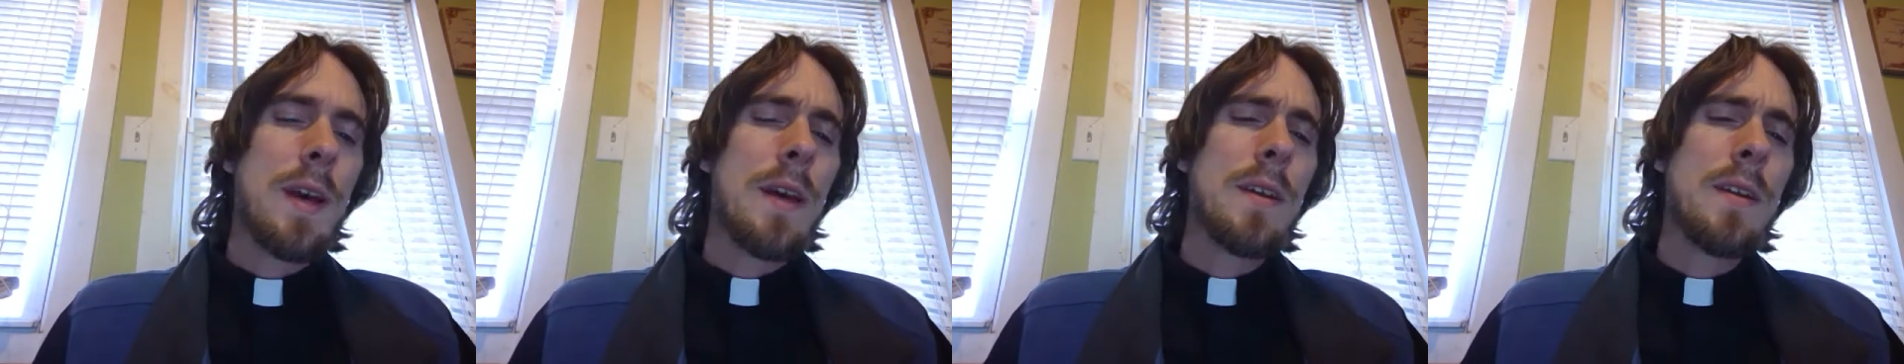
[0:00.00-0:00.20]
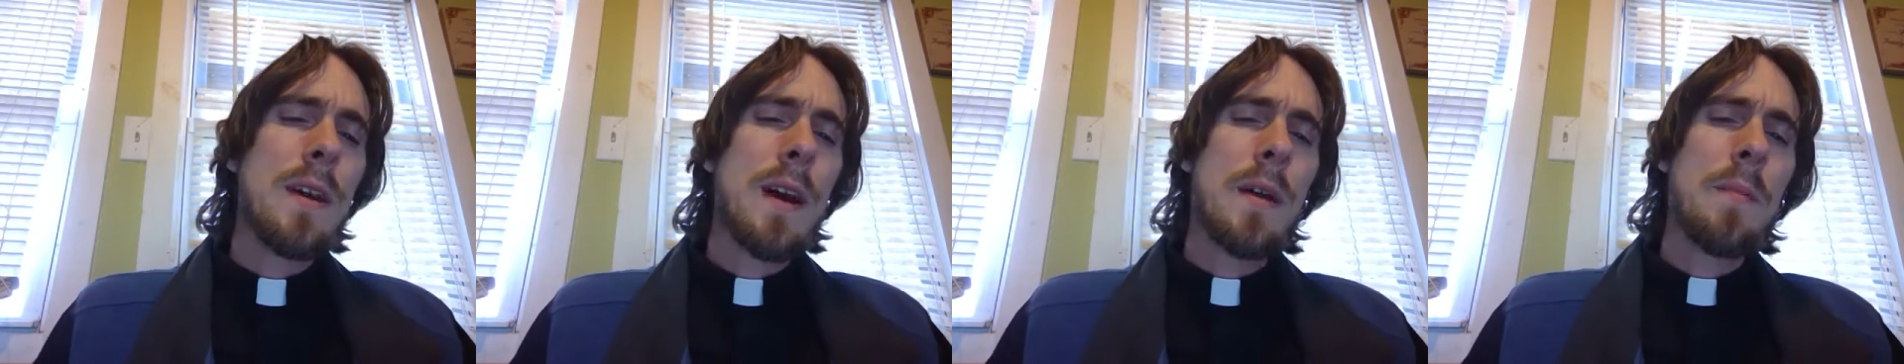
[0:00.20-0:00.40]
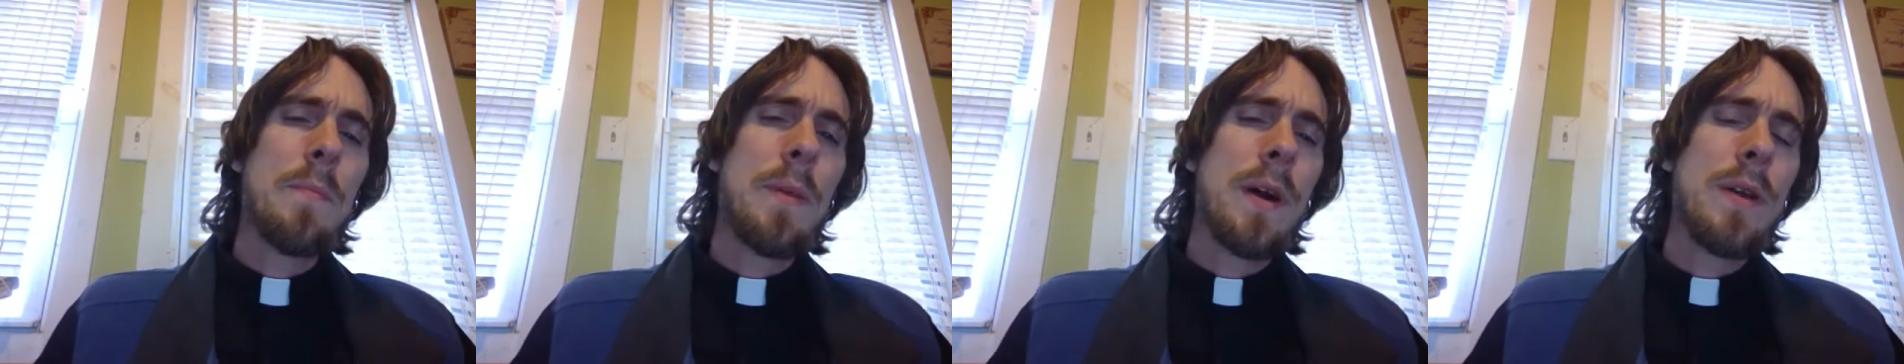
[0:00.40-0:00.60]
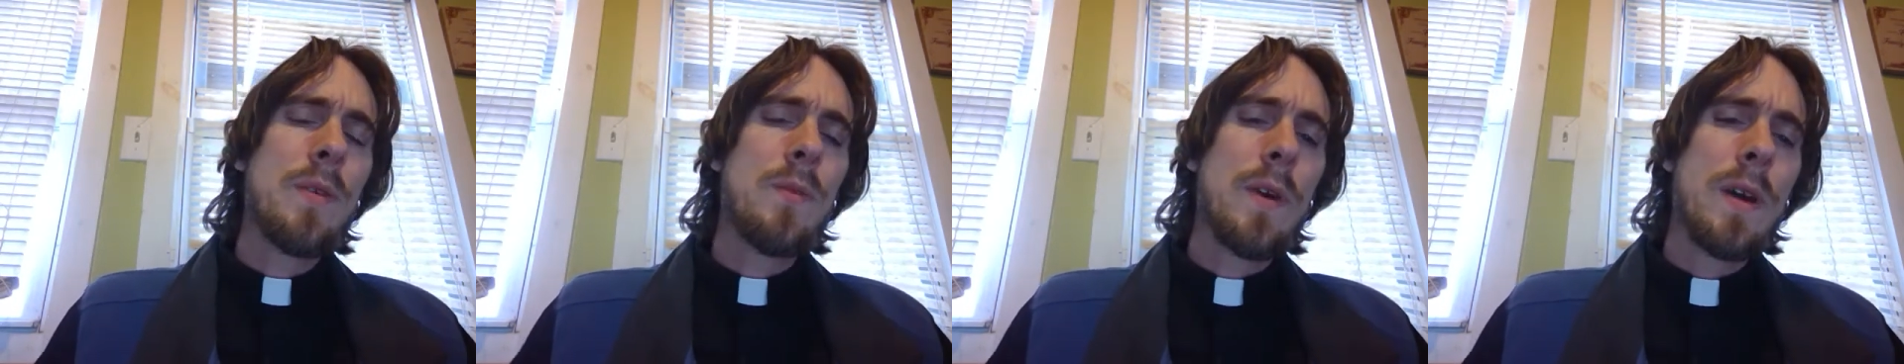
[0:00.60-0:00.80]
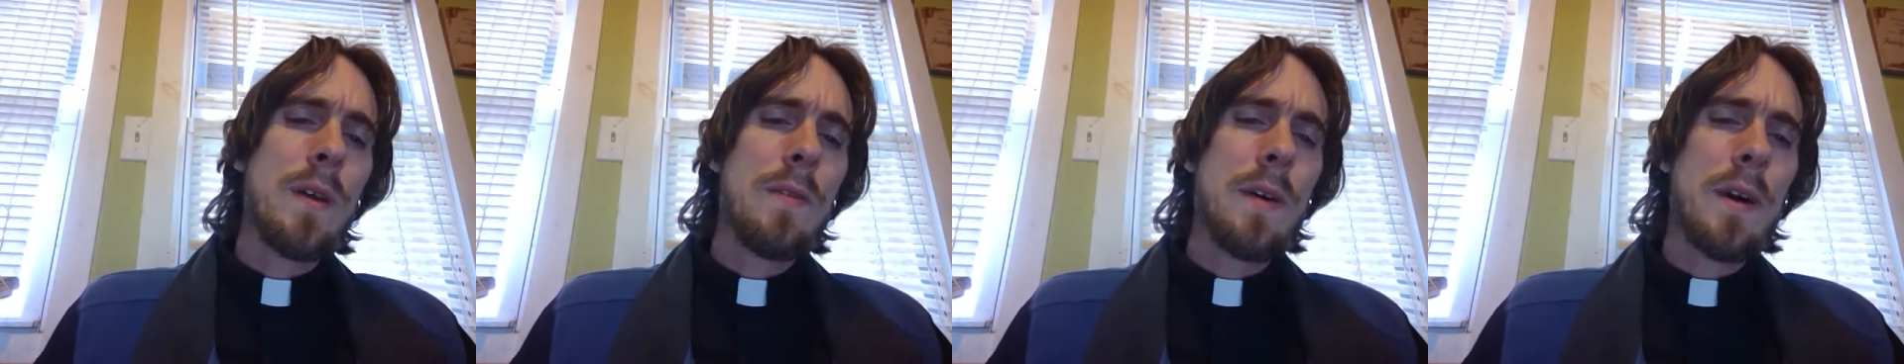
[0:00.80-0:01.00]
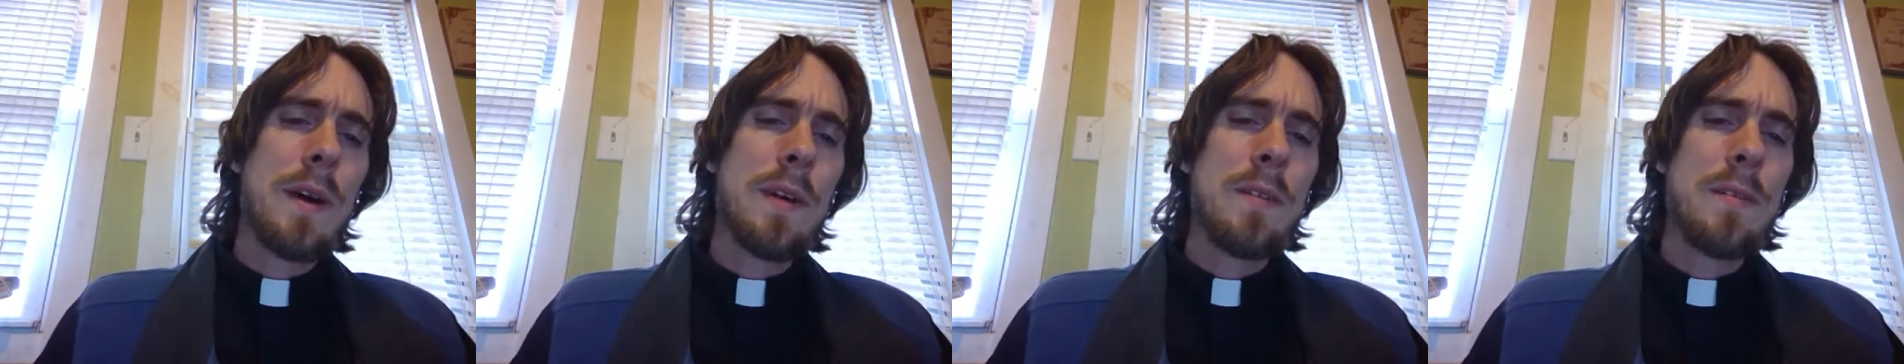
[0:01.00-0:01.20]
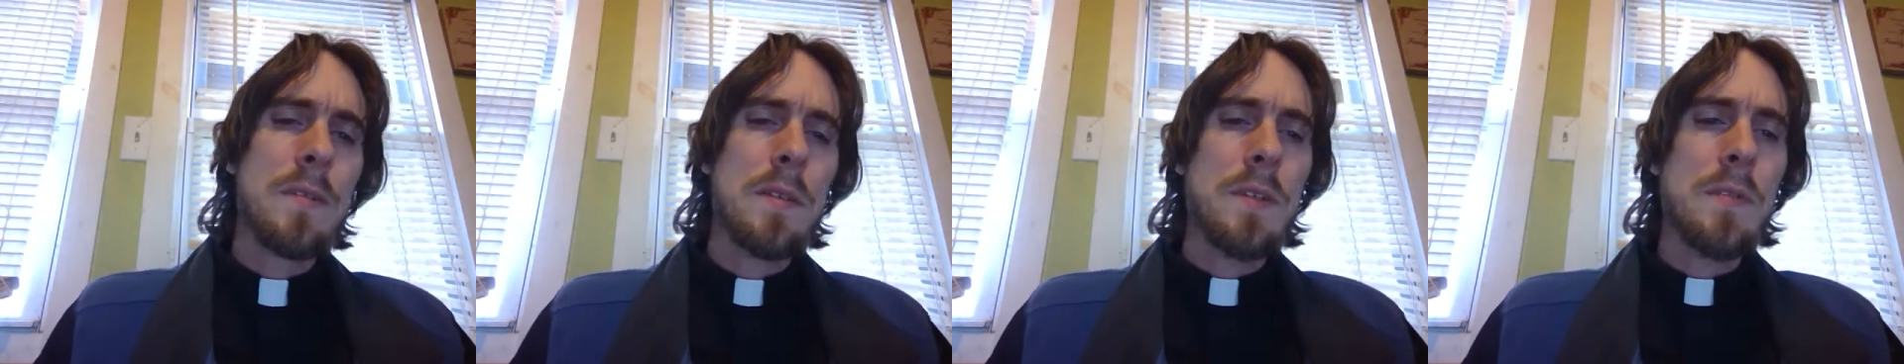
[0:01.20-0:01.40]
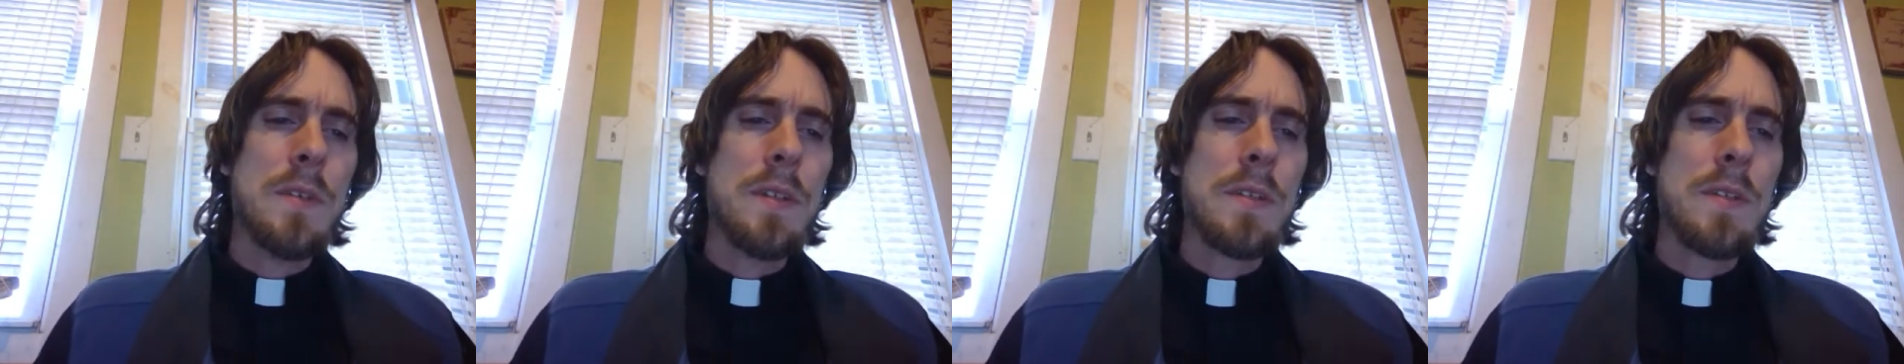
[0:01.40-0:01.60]
not by the way of eye
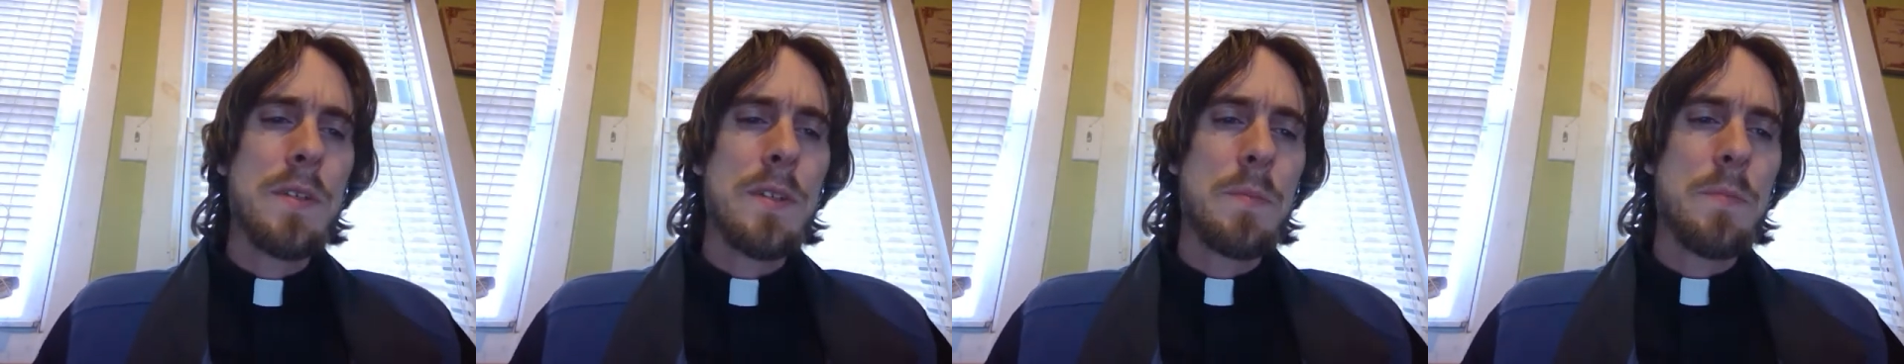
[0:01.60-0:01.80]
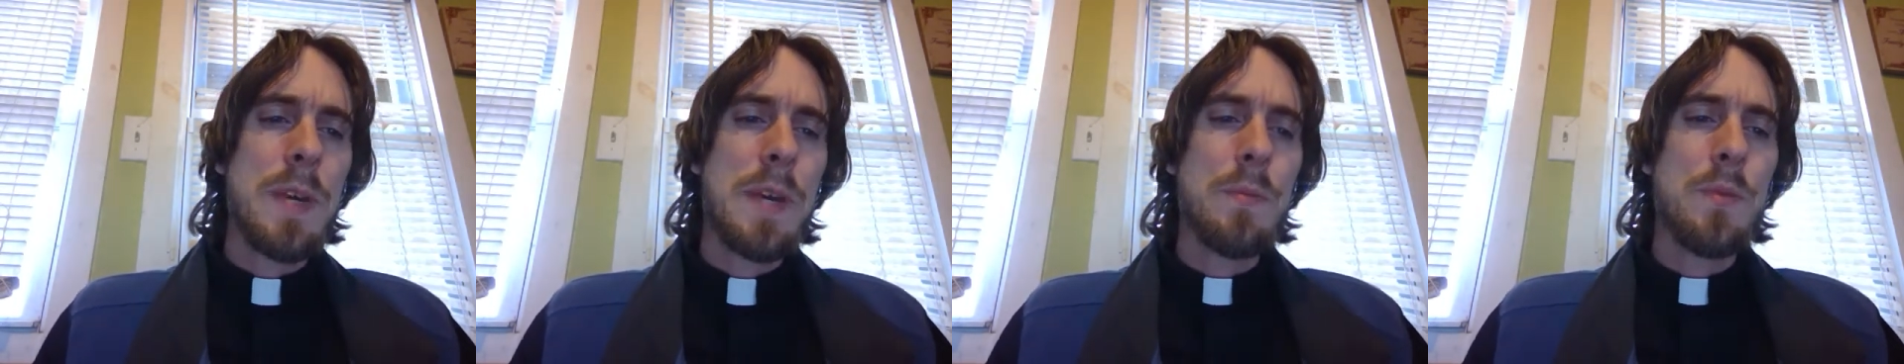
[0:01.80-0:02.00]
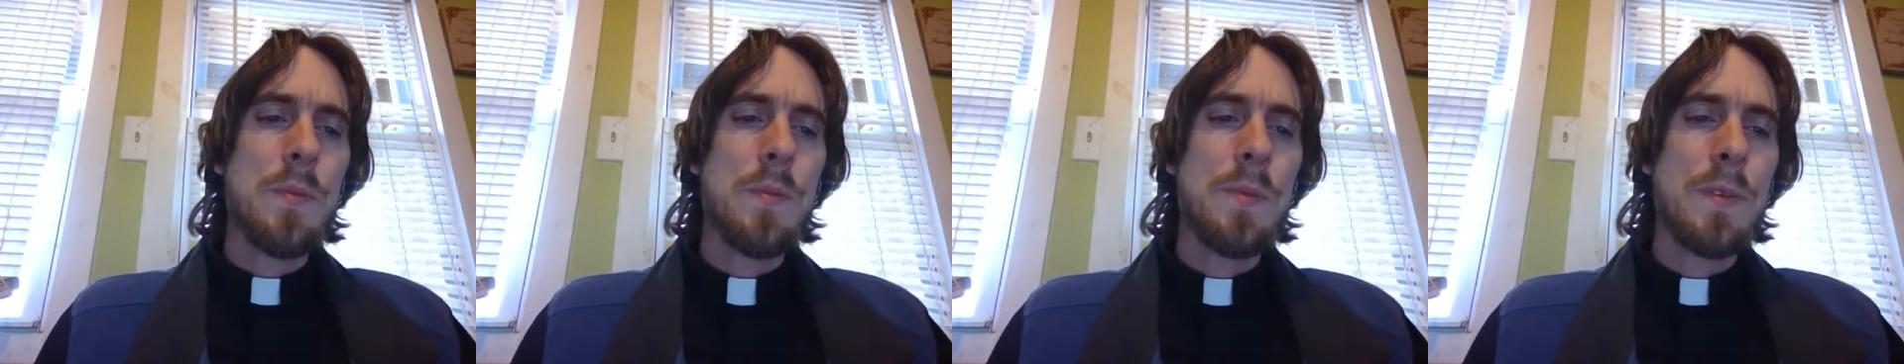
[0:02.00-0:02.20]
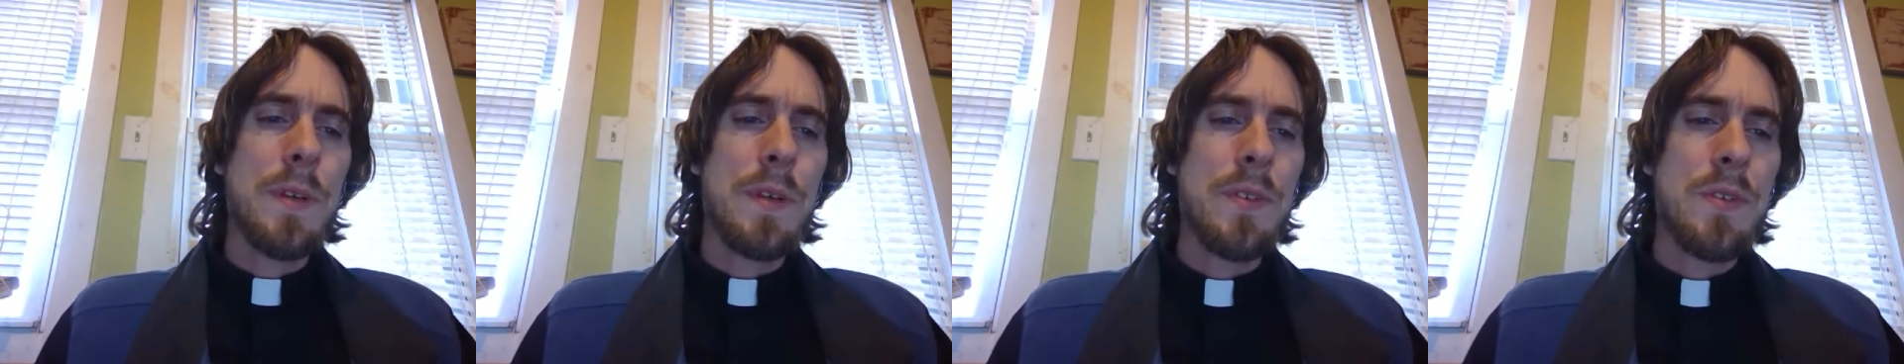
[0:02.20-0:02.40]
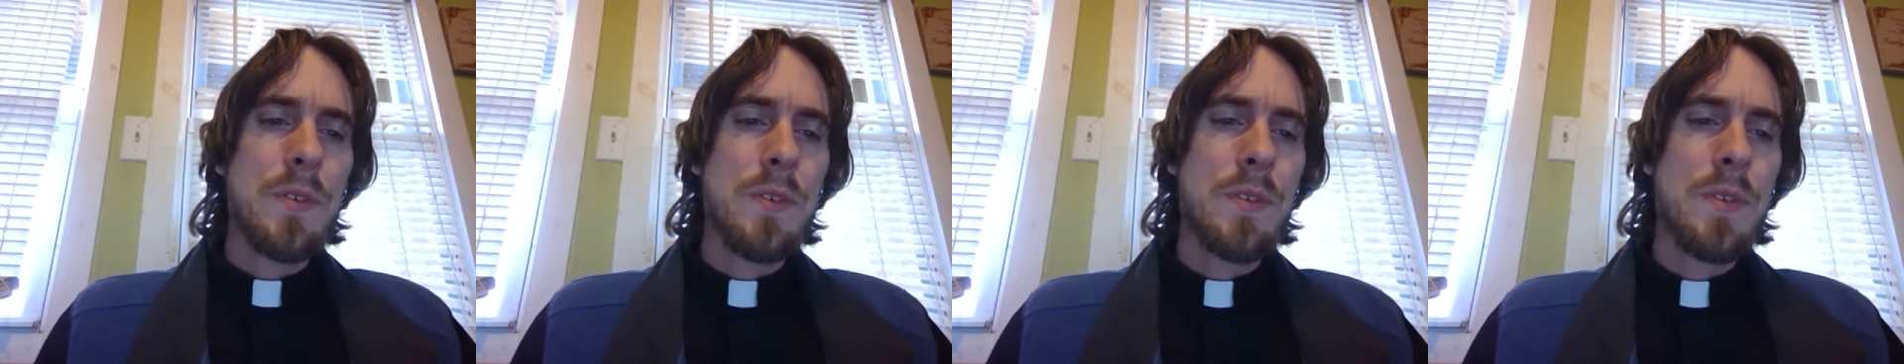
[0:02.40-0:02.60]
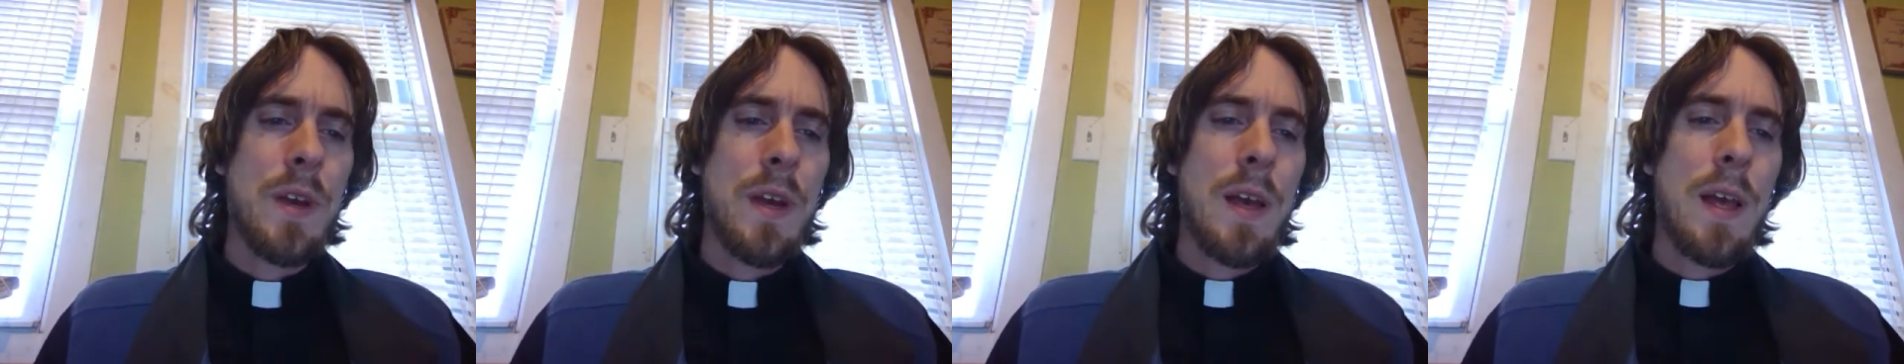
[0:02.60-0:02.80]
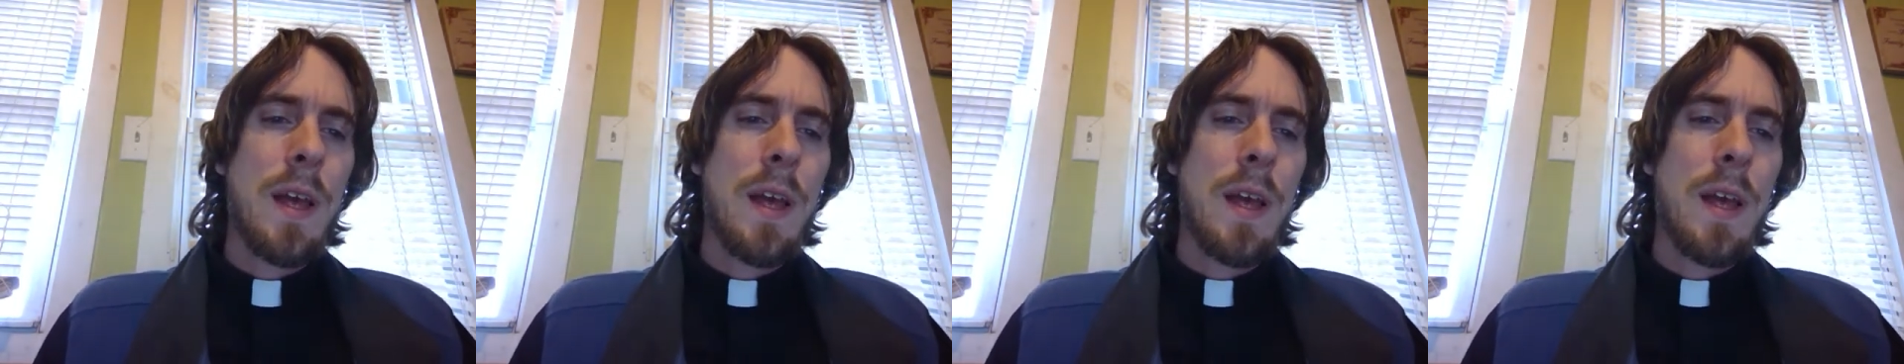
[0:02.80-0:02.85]
service as people pleasers,